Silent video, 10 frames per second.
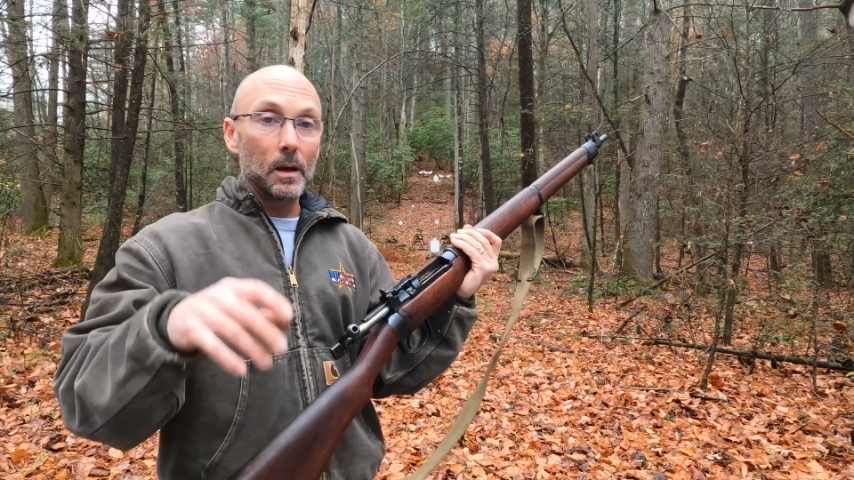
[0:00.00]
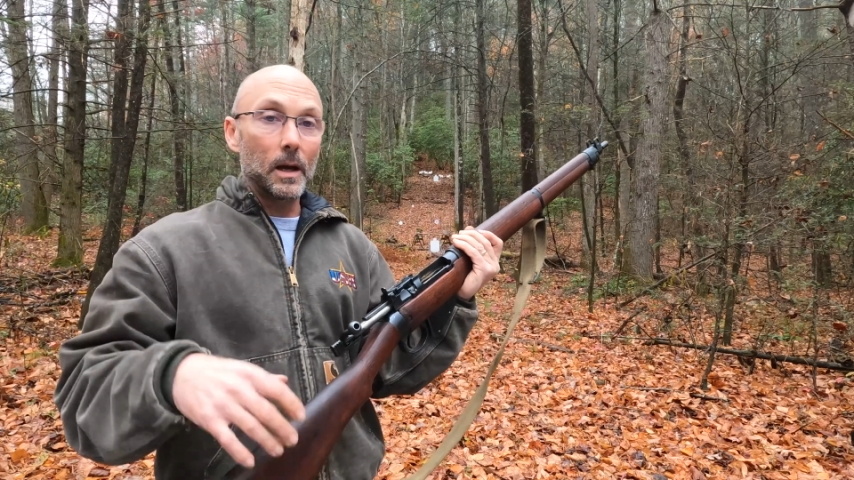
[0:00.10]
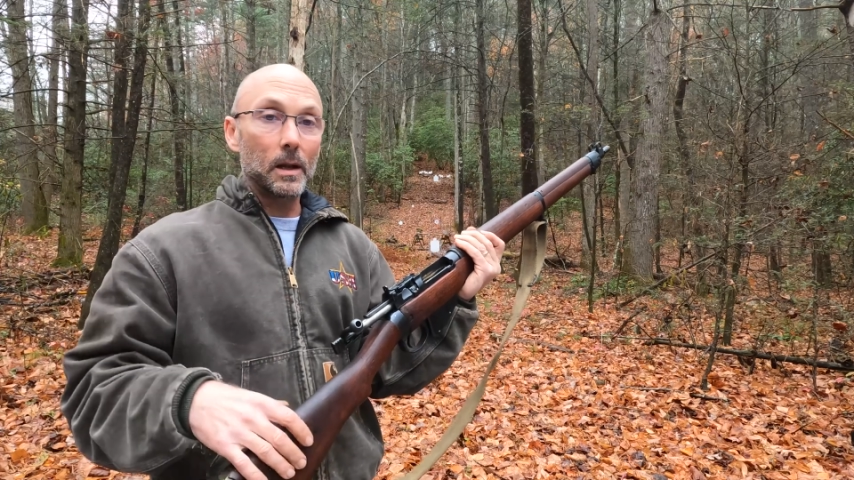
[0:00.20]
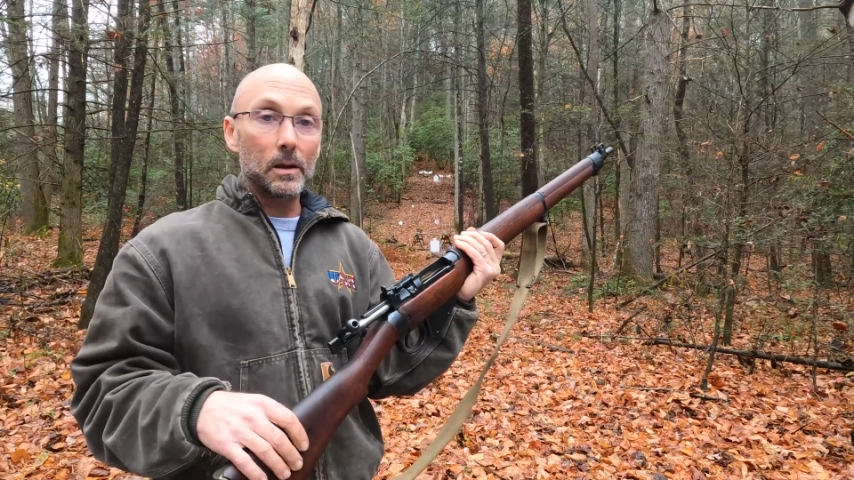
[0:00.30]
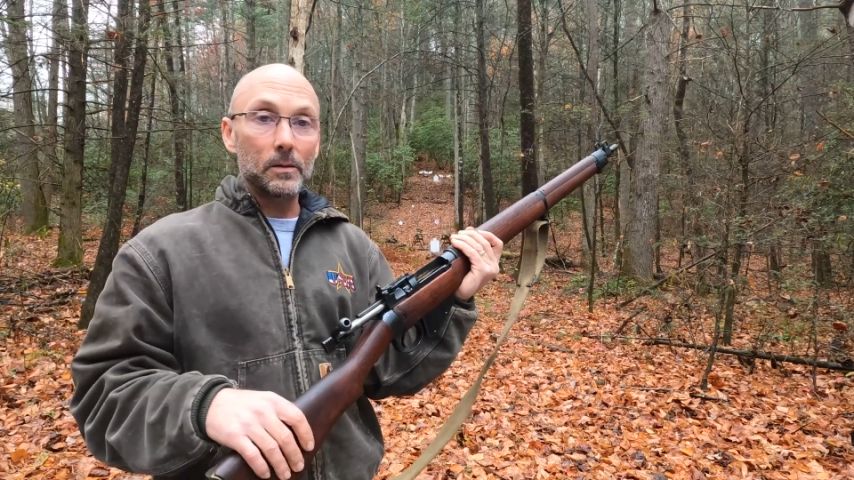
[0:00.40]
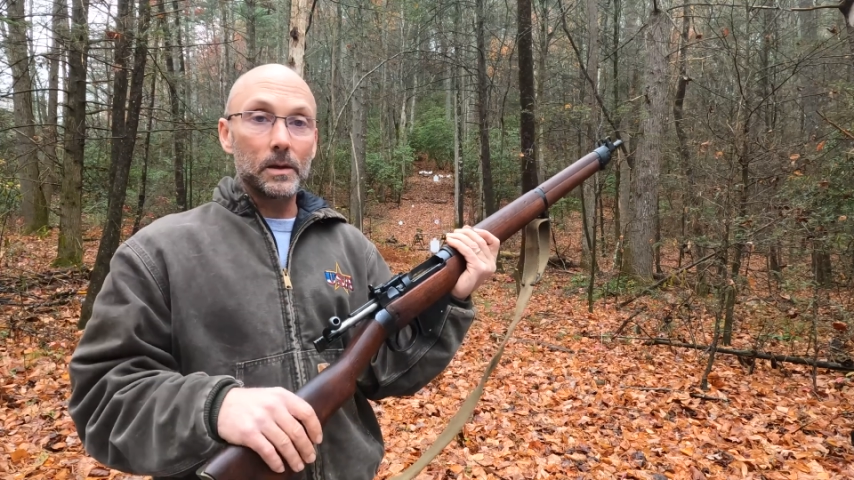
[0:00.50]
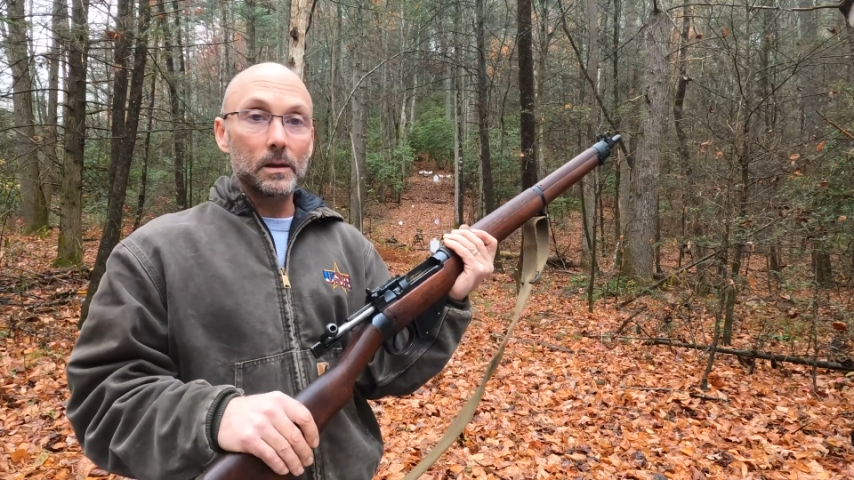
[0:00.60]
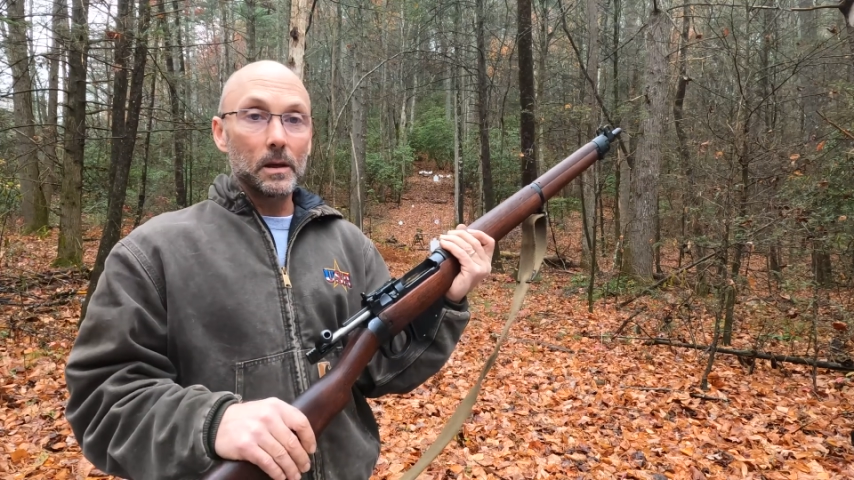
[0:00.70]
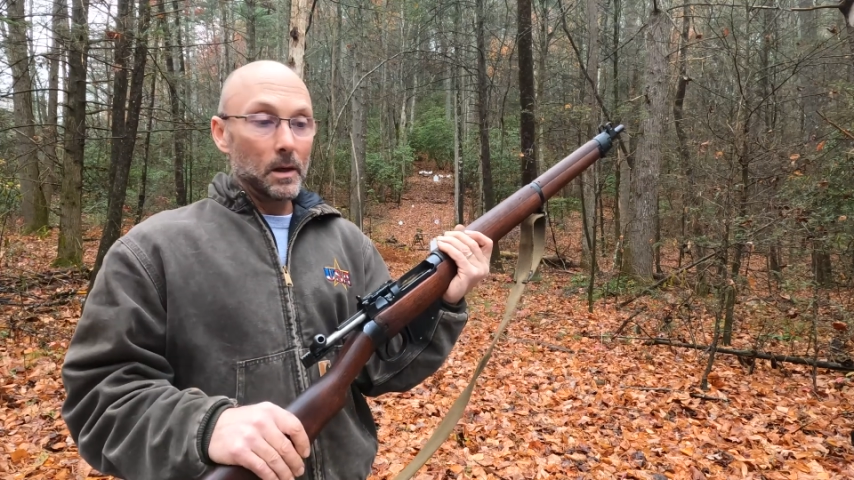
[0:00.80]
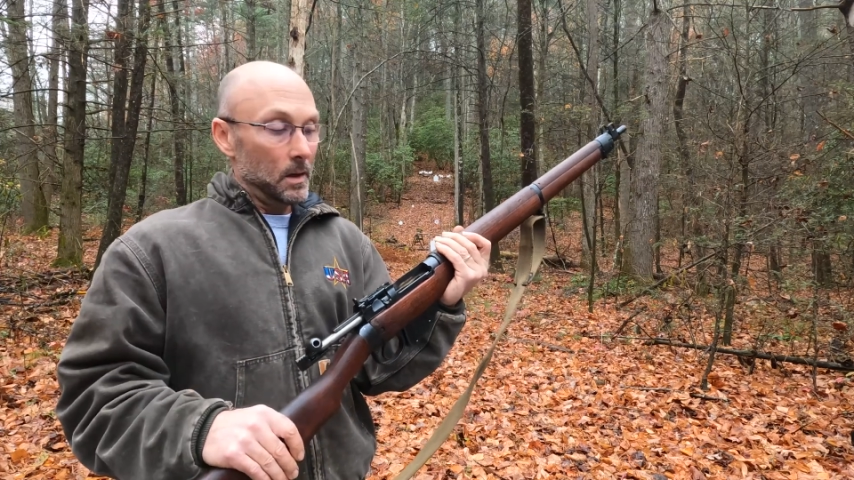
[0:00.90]
I love it.
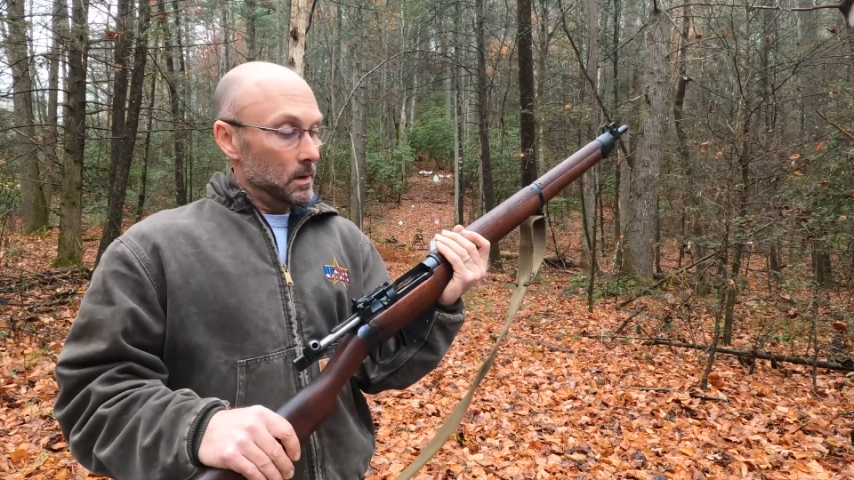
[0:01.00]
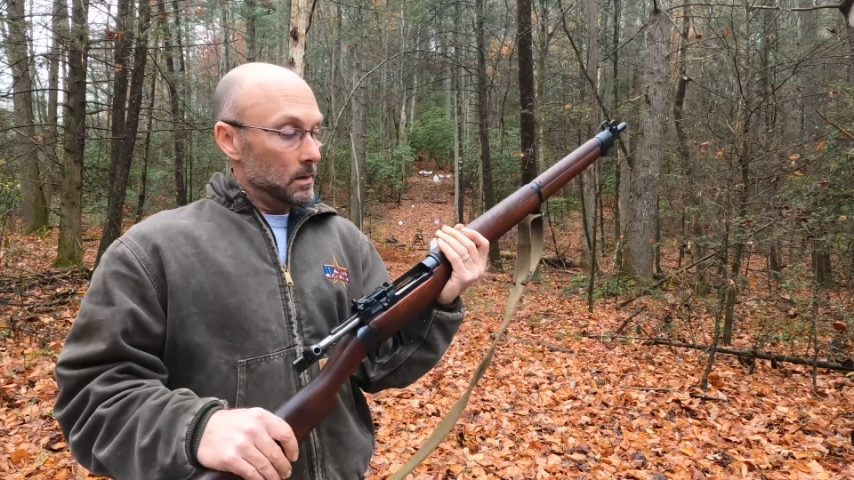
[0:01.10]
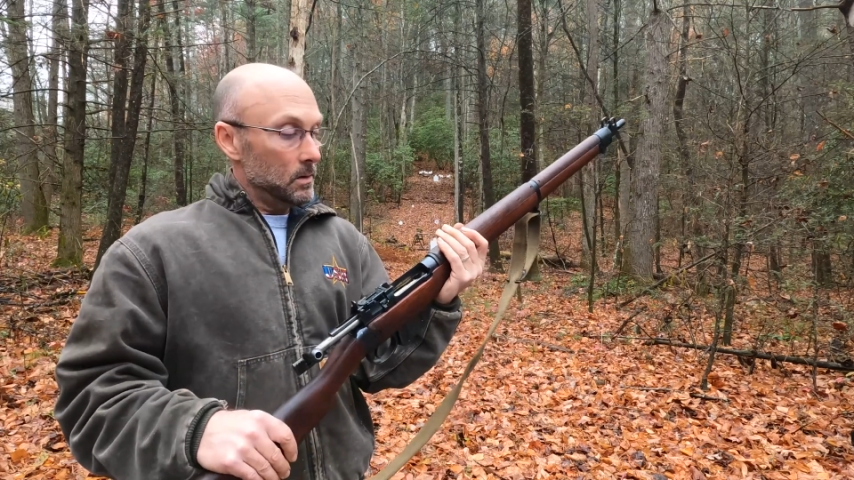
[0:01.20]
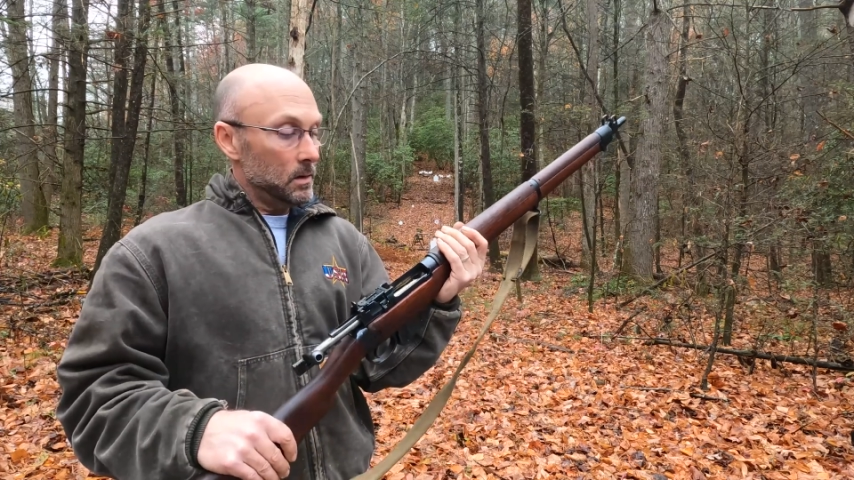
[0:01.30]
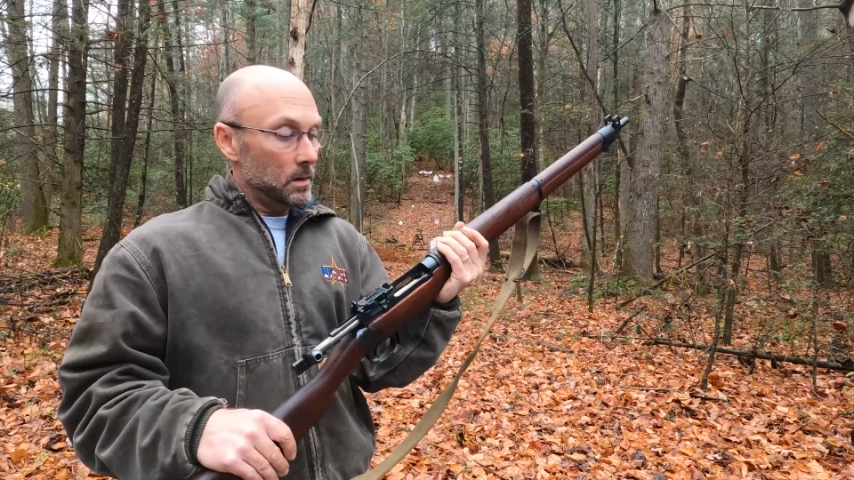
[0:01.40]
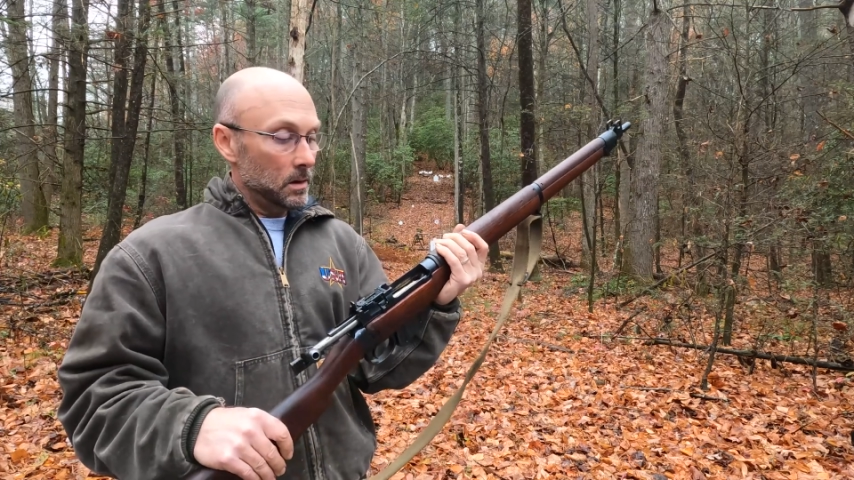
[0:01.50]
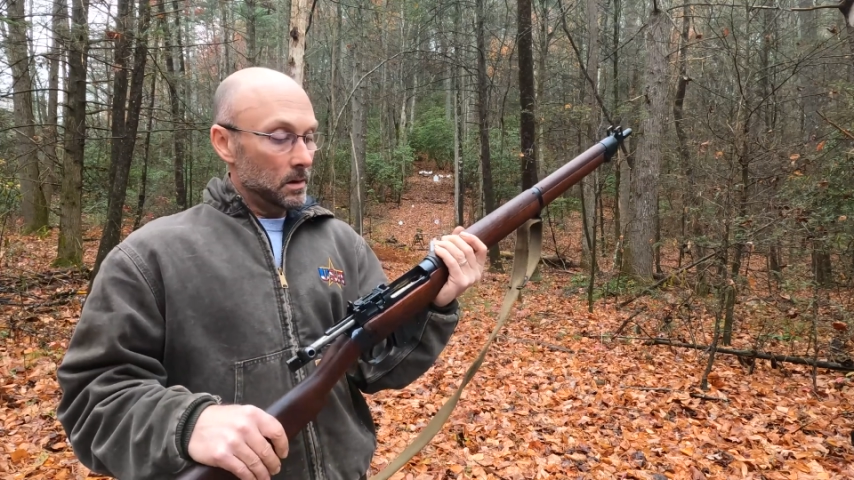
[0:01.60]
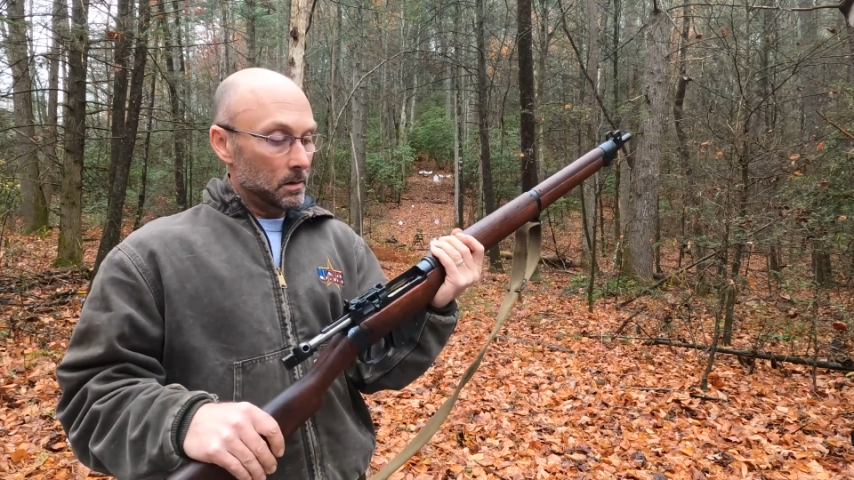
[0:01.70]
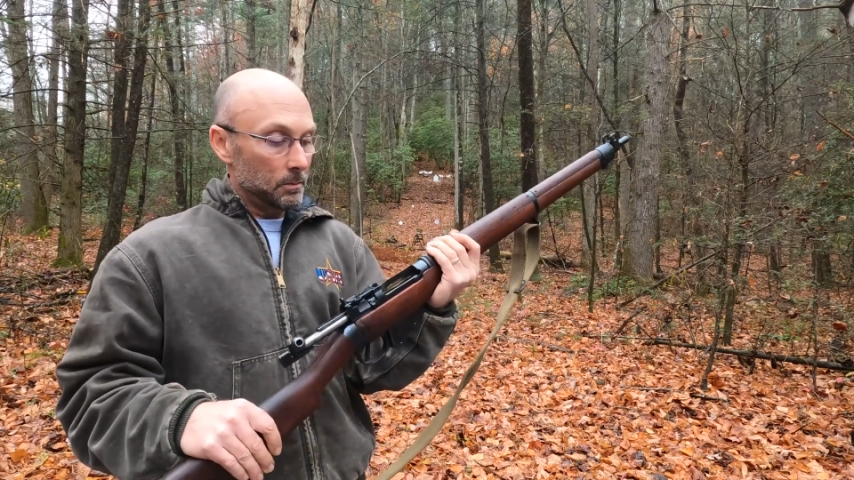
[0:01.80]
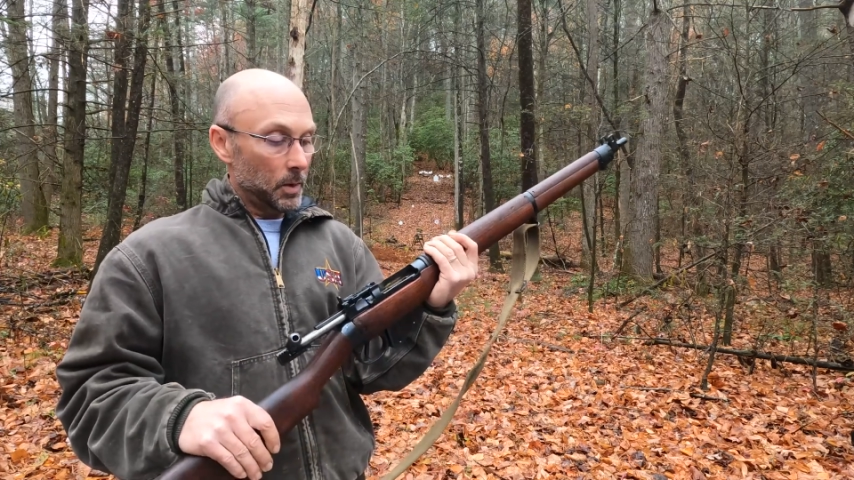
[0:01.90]

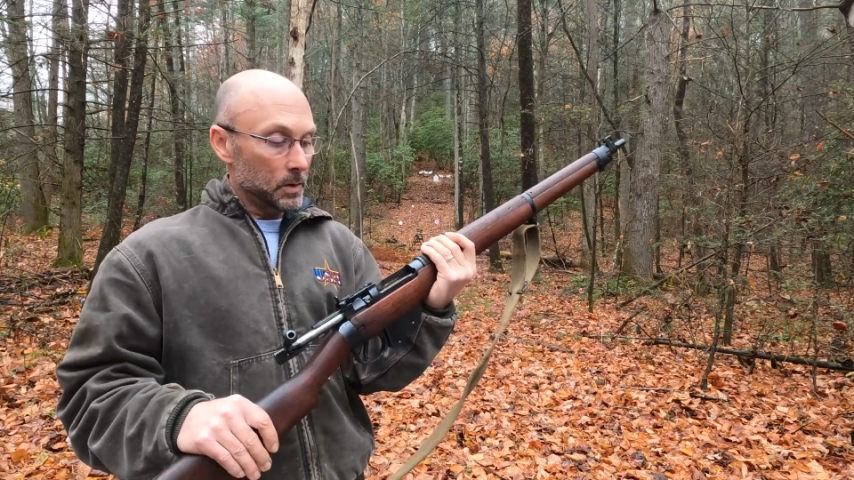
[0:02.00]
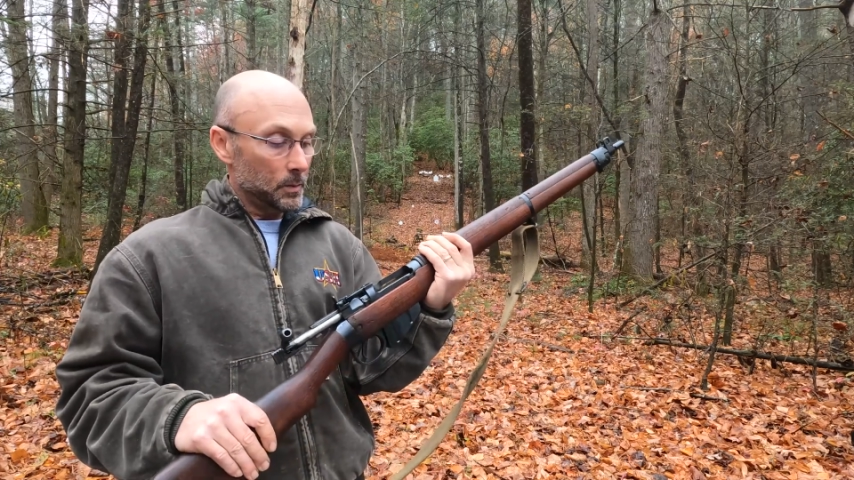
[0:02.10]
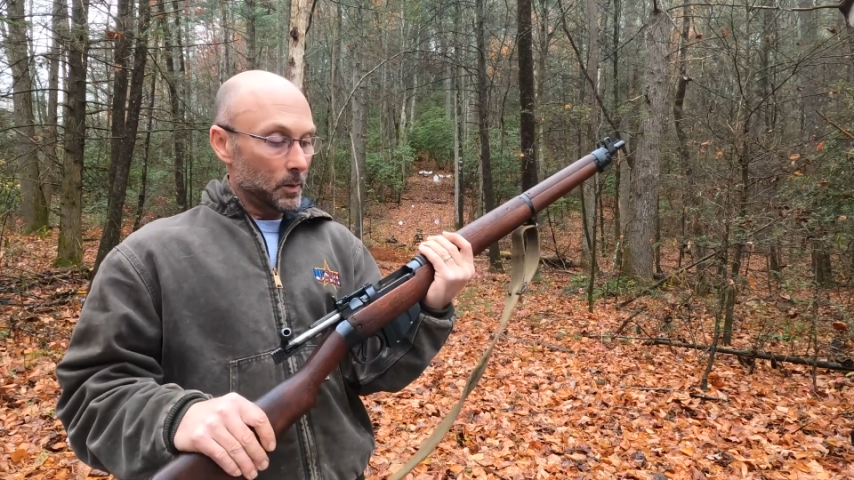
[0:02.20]
Post